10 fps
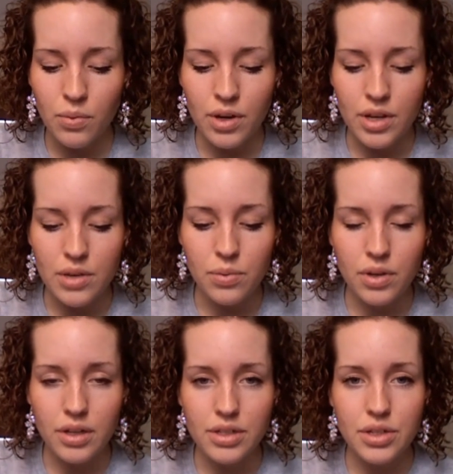where you
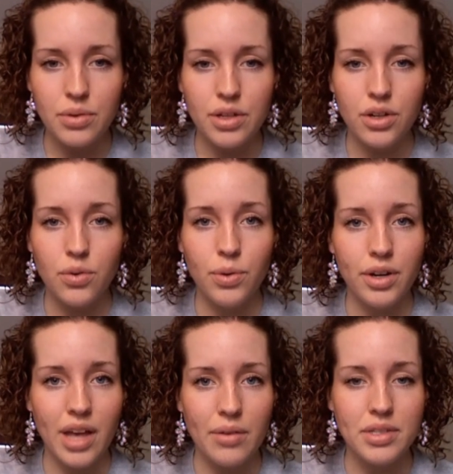will do your
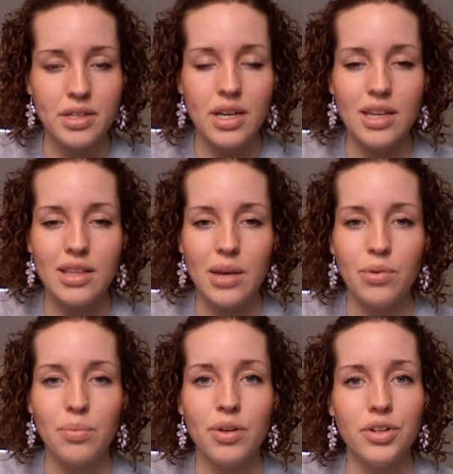career counseling and they
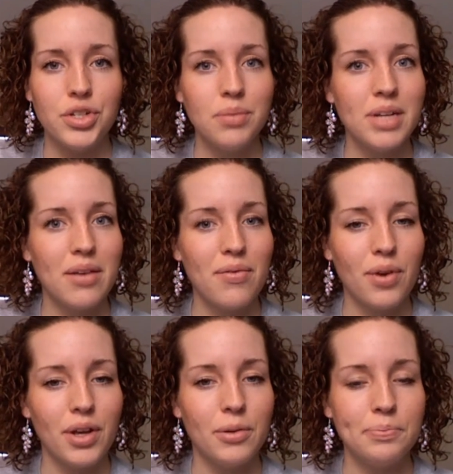will pull a ship date
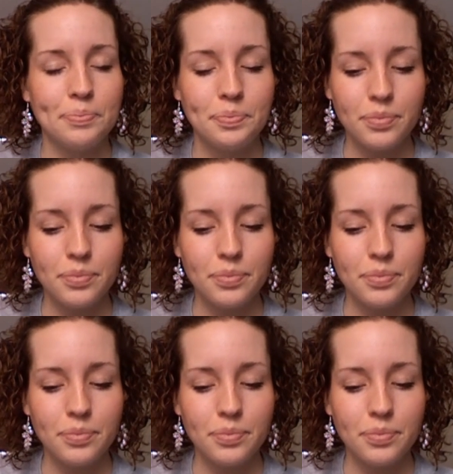for you.